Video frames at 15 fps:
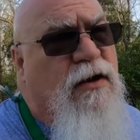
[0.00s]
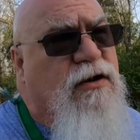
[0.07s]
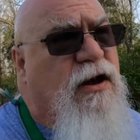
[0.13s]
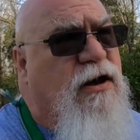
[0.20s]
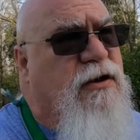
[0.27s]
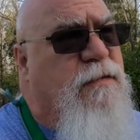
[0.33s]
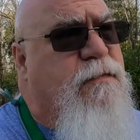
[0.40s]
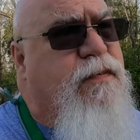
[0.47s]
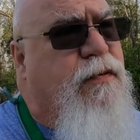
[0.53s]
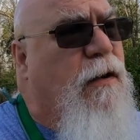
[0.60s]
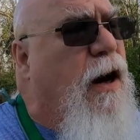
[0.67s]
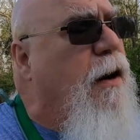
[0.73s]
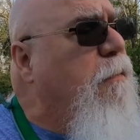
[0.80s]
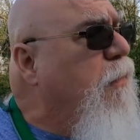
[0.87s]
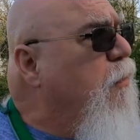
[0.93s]
So that's
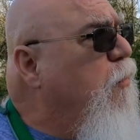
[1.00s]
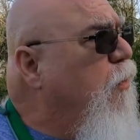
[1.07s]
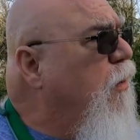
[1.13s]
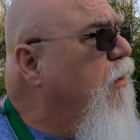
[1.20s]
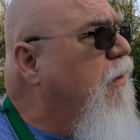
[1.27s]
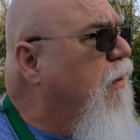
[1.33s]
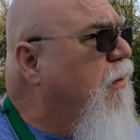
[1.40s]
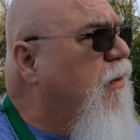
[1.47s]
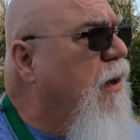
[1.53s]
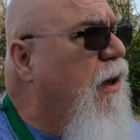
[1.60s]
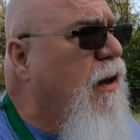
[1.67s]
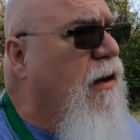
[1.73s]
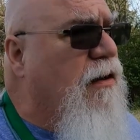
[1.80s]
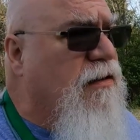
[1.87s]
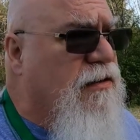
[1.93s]
probably one of the
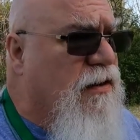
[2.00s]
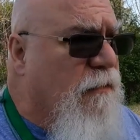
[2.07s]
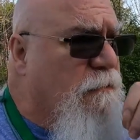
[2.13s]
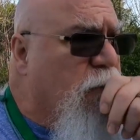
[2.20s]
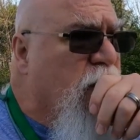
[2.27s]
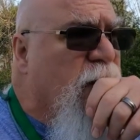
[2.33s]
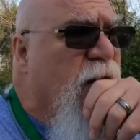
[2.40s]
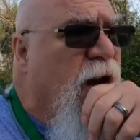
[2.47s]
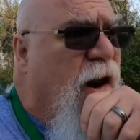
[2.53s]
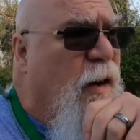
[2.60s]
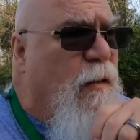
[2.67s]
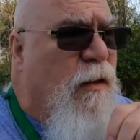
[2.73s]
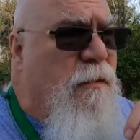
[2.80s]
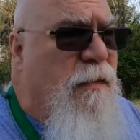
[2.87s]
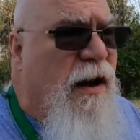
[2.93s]
things. I
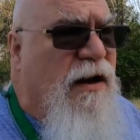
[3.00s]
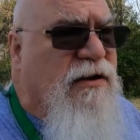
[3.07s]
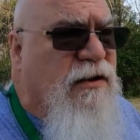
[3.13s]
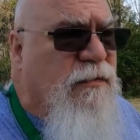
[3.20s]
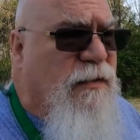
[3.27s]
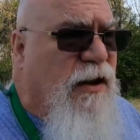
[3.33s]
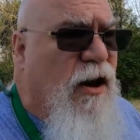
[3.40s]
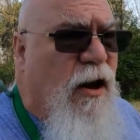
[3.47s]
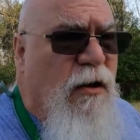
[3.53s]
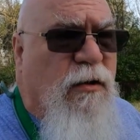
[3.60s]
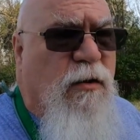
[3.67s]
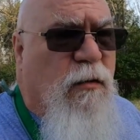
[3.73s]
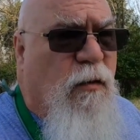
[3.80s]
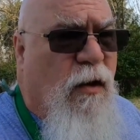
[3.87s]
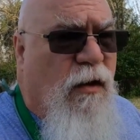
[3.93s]
would imagine if the
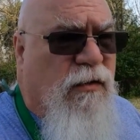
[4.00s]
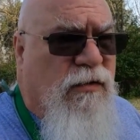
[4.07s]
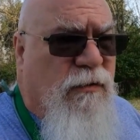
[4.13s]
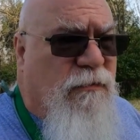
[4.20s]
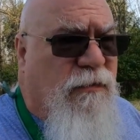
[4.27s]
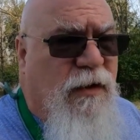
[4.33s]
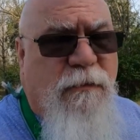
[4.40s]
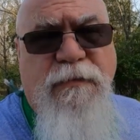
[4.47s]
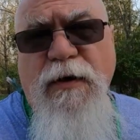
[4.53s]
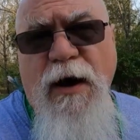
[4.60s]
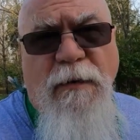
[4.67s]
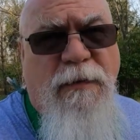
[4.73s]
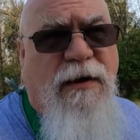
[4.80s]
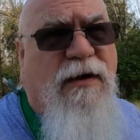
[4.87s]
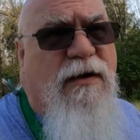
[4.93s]
owner walked them, they're
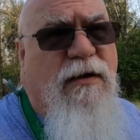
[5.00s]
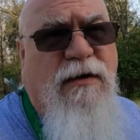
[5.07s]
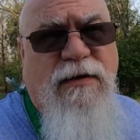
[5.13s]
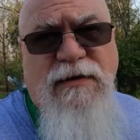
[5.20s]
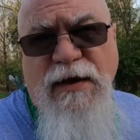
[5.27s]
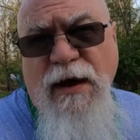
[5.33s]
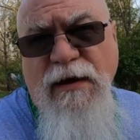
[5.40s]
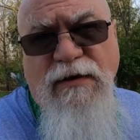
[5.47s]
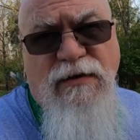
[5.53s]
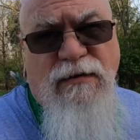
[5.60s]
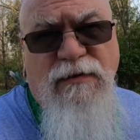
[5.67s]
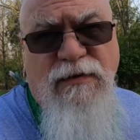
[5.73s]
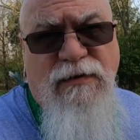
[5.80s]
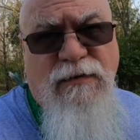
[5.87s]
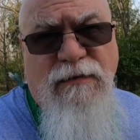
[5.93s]
probably good as
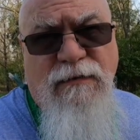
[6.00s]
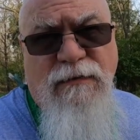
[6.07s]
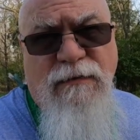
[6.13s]
angels.